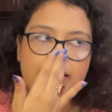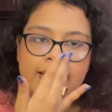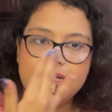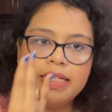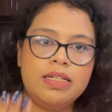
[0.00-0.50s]

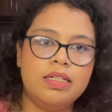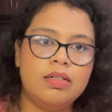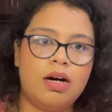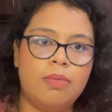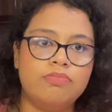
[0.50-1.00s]
any
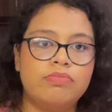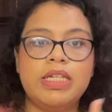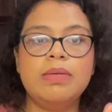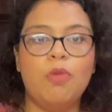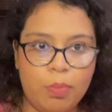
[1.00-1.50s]

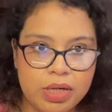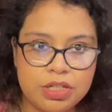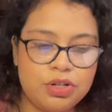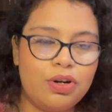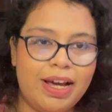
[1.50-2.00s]
key moment
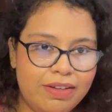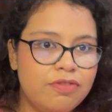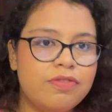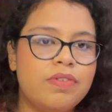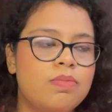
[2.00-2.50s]
in your
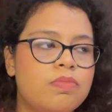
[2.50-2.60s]
life.